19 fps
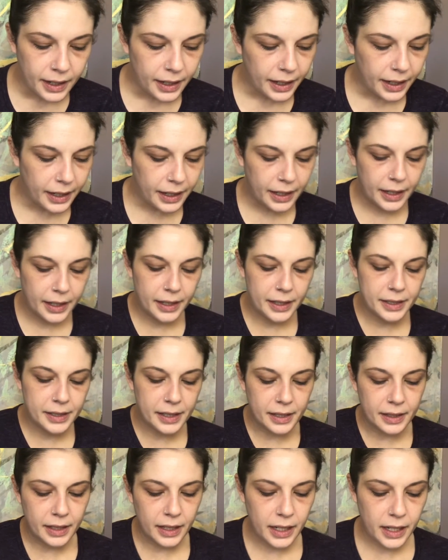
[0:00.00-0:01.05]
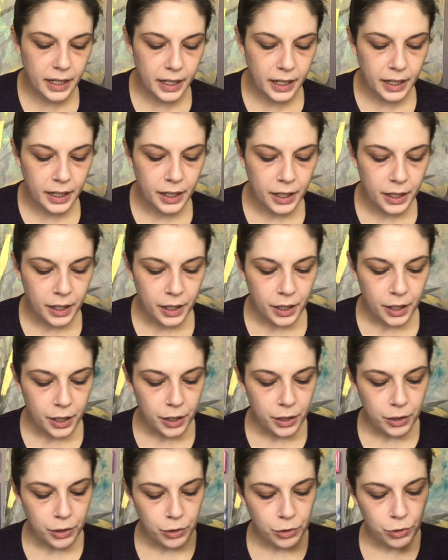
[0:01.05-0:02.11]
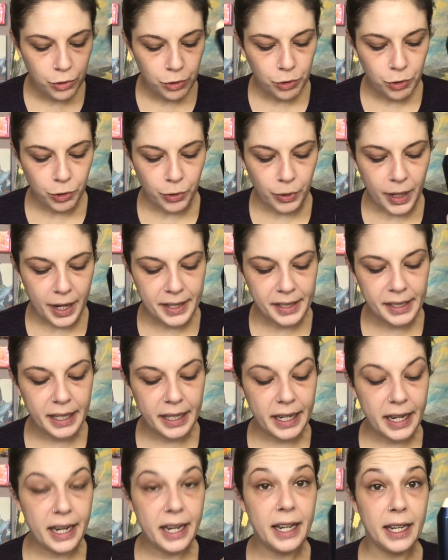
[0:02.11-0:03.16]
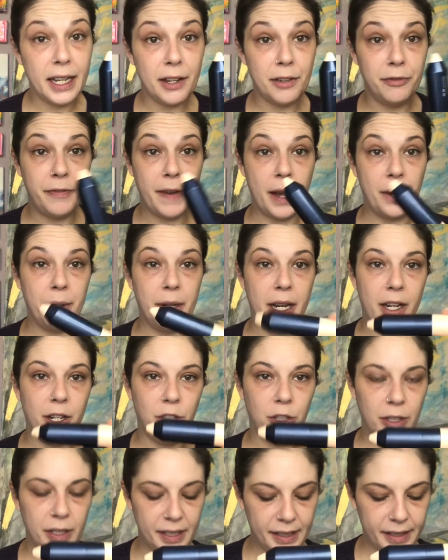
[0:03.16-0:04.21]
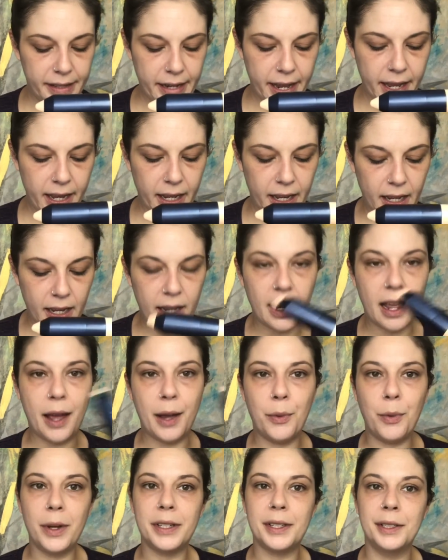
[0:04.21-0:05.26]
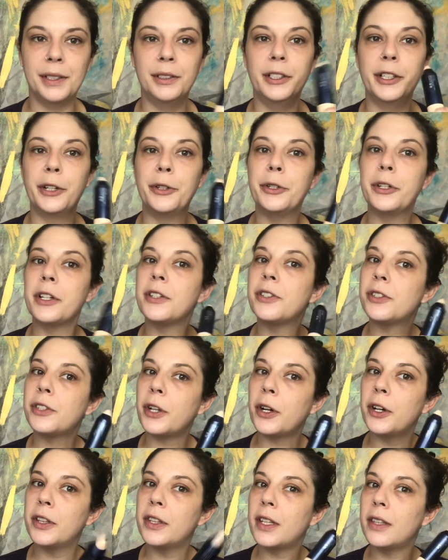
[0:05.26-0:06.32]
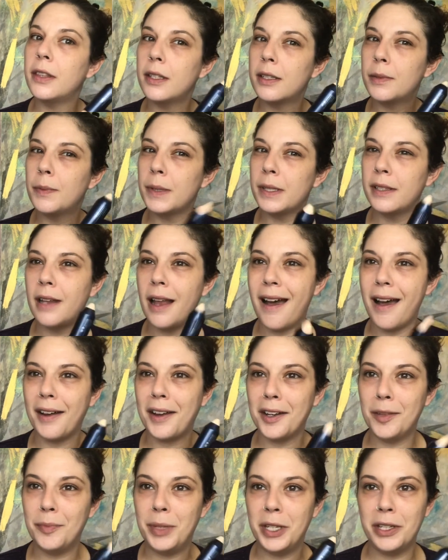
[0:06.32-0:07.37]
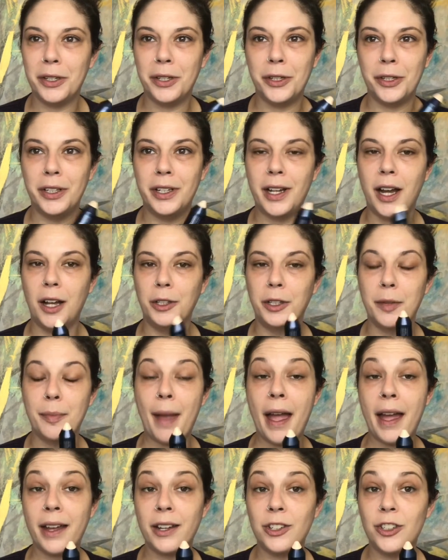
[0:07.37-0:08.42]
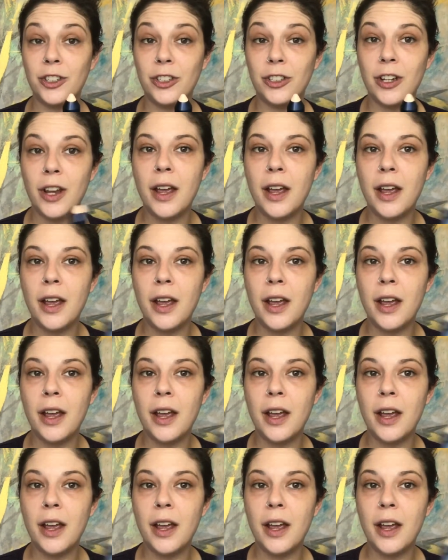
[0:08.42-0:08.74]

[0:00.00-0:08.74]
is the Trisidique foundation stick, and I was a little concerned that this was not going to be a good color match,